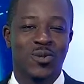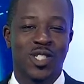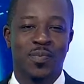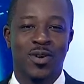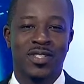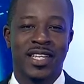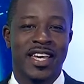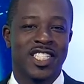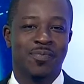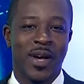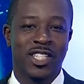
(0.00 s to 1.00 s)
sports are
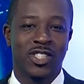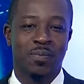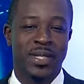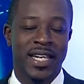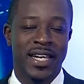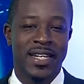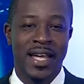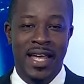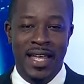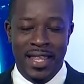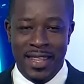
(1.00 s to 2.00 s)
expected to begin
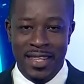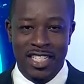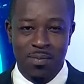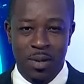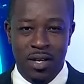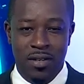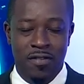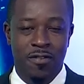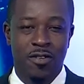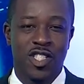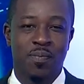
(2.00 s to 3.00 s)
this month.
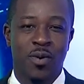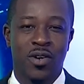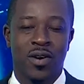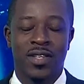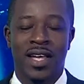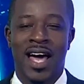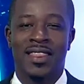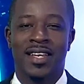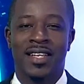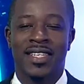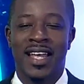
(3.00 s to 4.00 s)
First sport on the
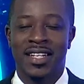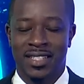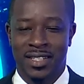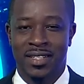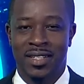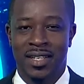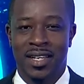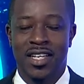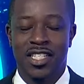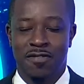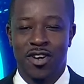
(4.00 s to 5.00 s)
athletic calendar
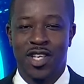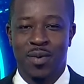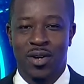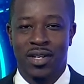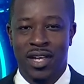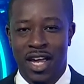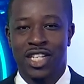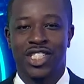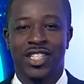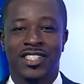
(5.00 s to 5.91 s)
is volleyball. Here's Shane